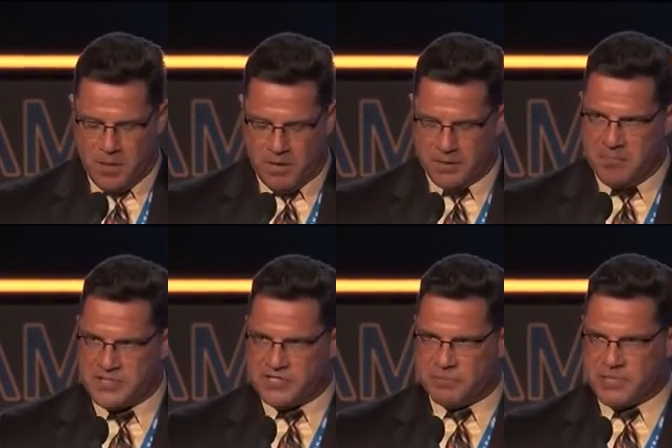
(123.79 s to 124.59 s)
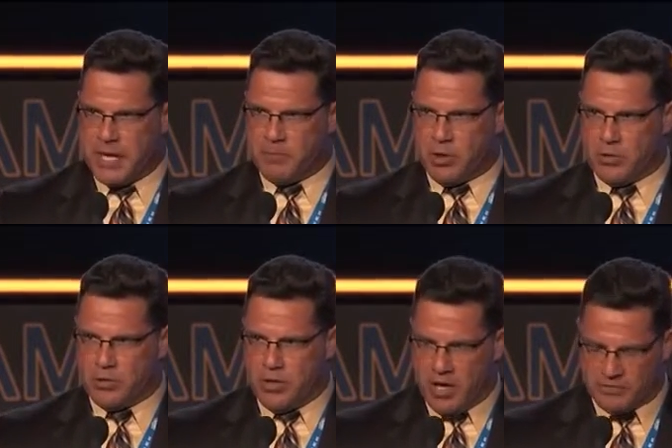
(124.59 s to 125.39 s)
But in
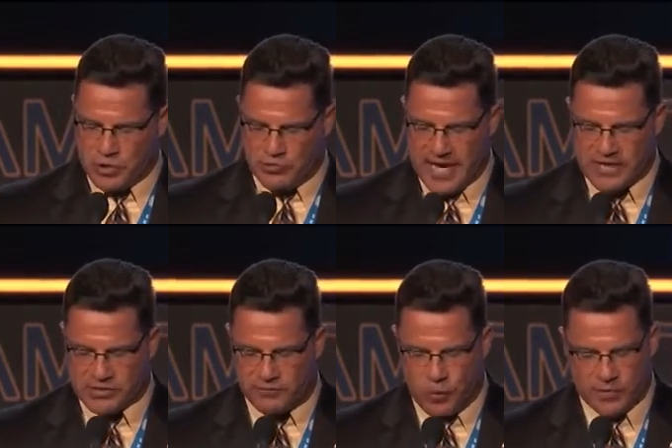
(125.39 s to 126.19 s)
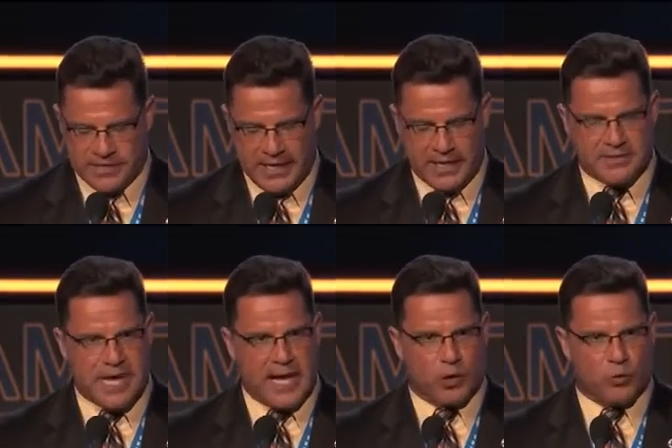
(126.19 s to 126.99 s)
mid-September of 2014,
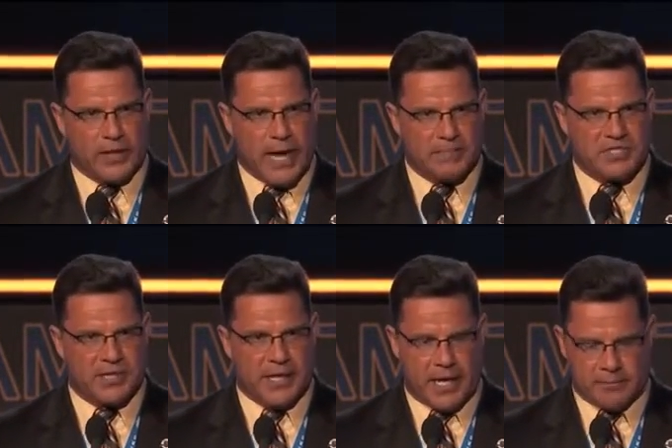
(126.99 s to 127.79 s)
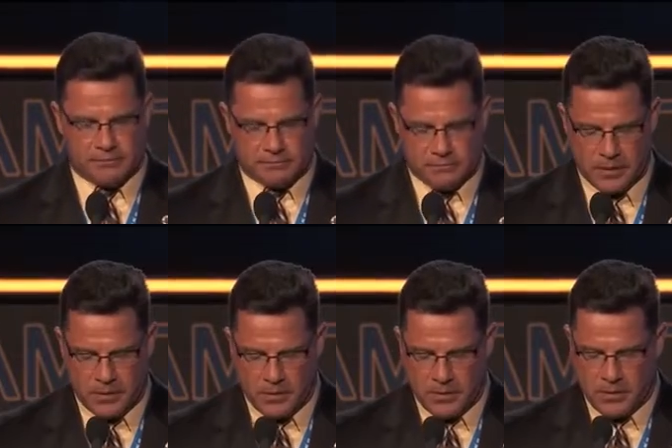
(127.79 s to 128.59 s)
Tyler relapsed again.
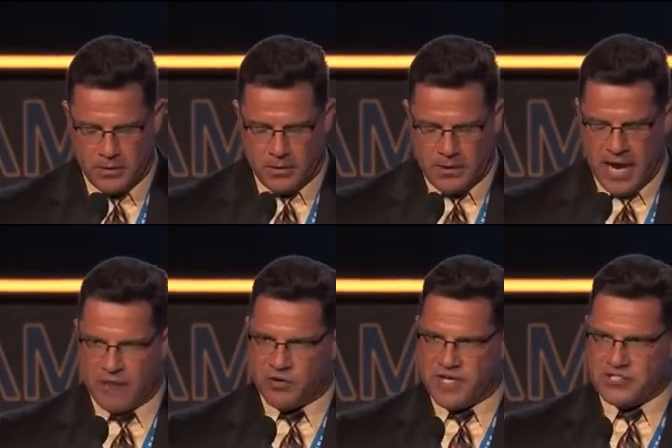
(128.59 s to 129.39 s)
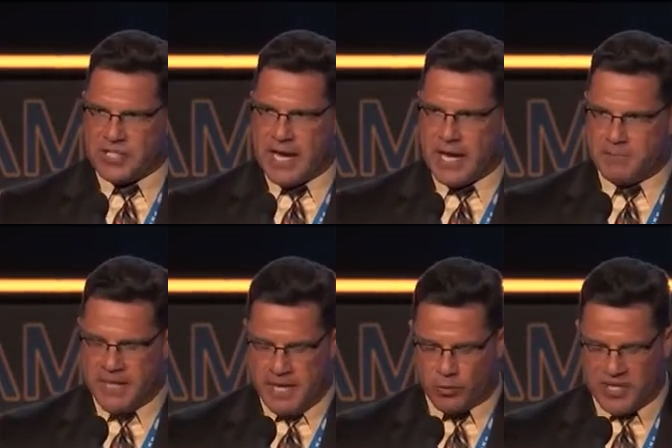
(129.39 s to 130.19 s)
However, this time
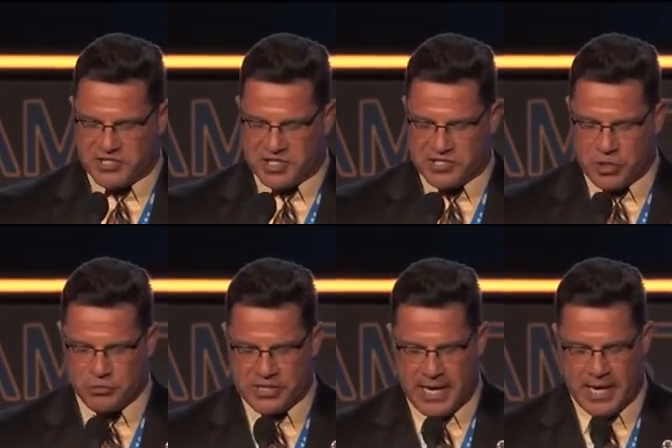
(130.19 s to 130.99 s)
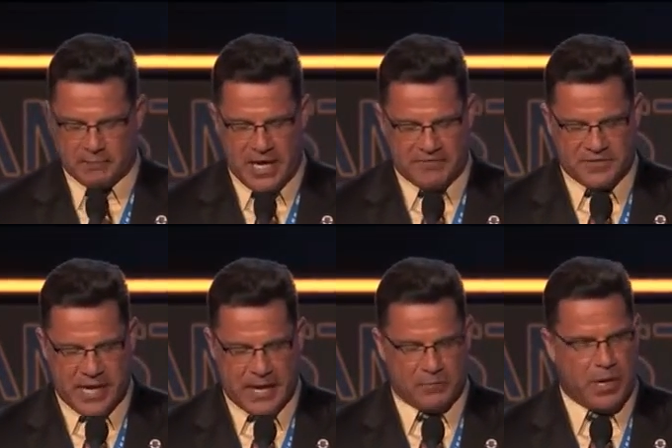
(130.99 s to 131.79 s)
he had reached his 2-time
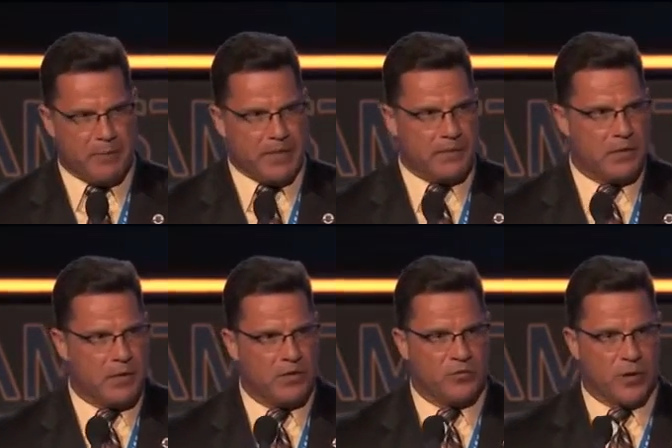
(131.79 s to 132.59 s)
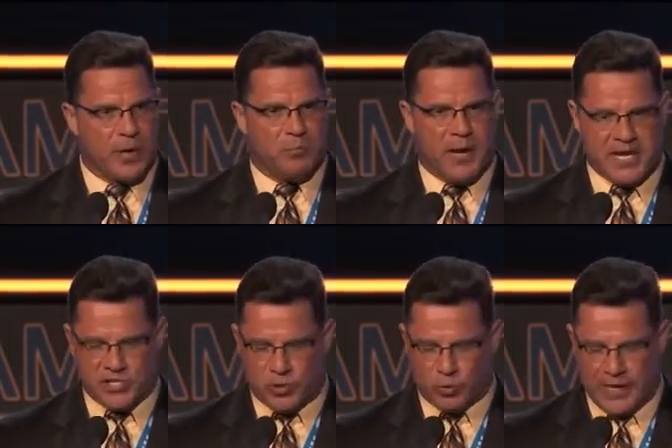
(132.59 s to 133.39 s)
lifetime limit for
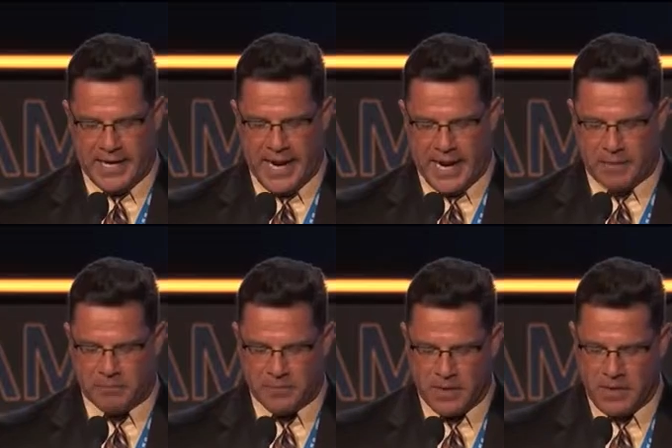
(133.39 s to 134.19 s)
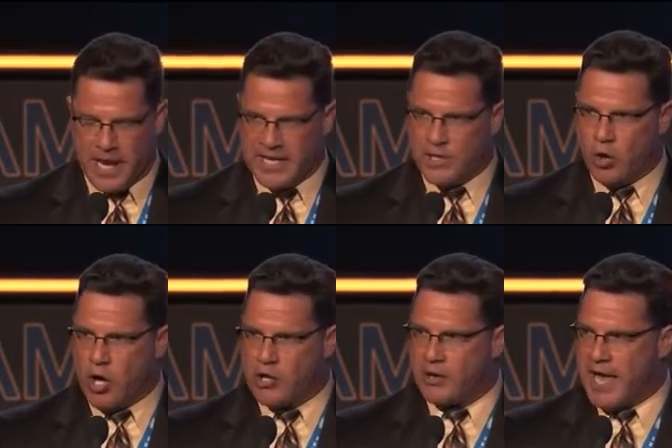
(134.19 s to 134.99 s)
inpatient rehab, and he no
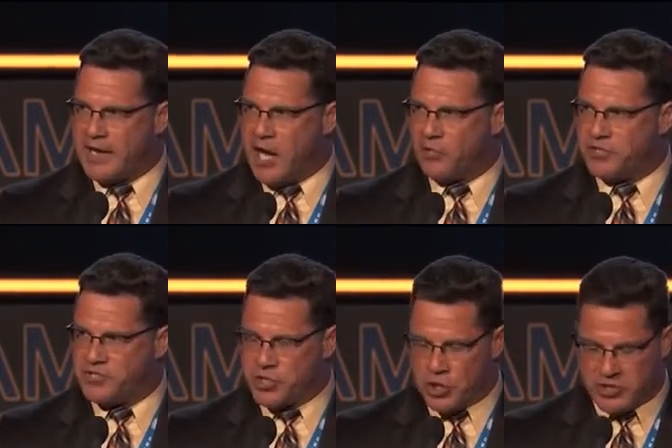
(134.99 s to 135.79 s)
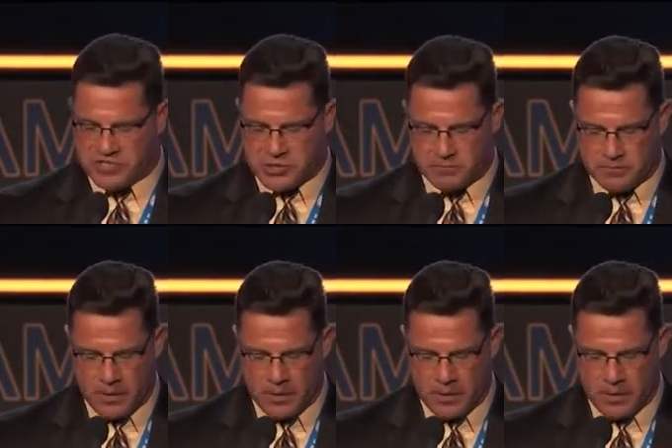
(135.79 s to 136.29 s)
longer had health insurance.